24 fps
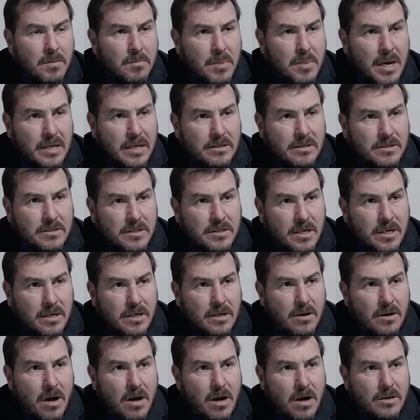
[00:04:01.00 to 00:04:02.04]
But
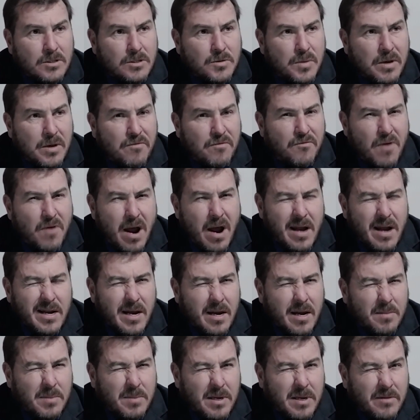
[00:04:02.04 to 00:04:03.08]
last week,
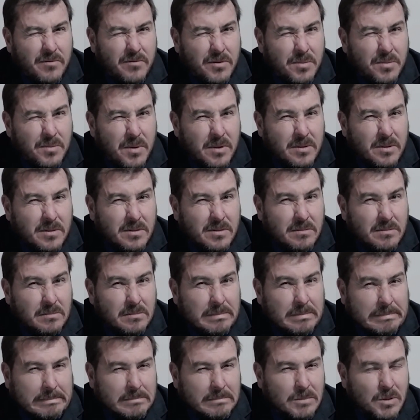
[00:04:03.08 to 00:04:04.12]
Friday, I believe it was.
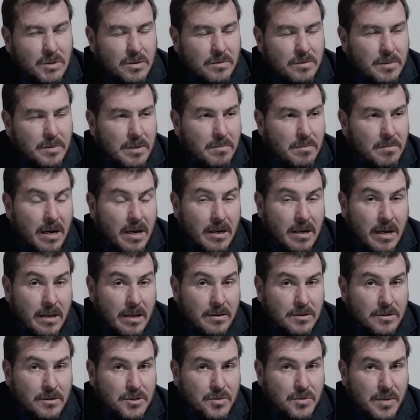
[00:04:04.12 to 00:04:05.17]
It could have been
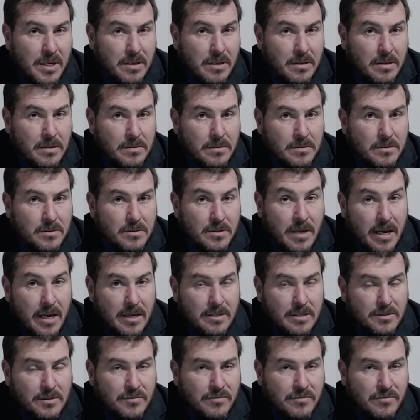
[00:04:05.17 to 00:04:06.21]
Monday this week.
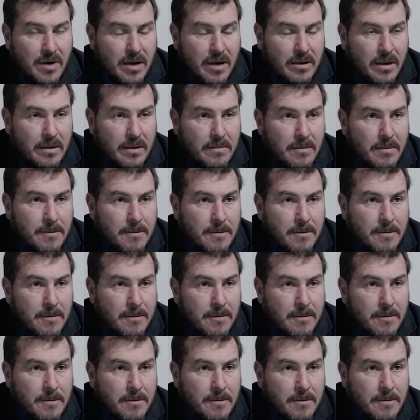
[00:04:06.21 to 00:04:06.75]
Today is Friday.